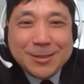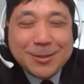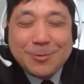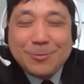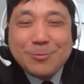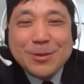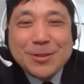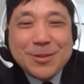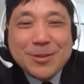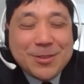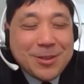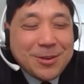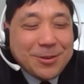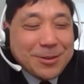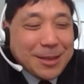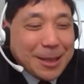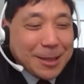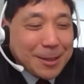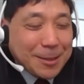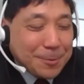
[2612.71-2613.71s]
So we don't know
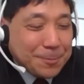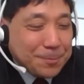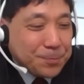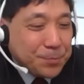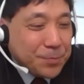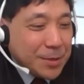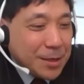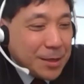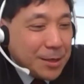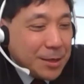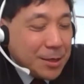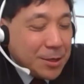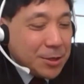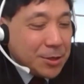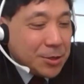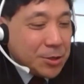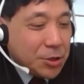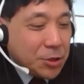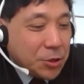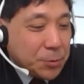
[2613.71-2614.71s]
yet.
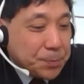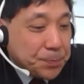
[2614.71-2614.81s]
So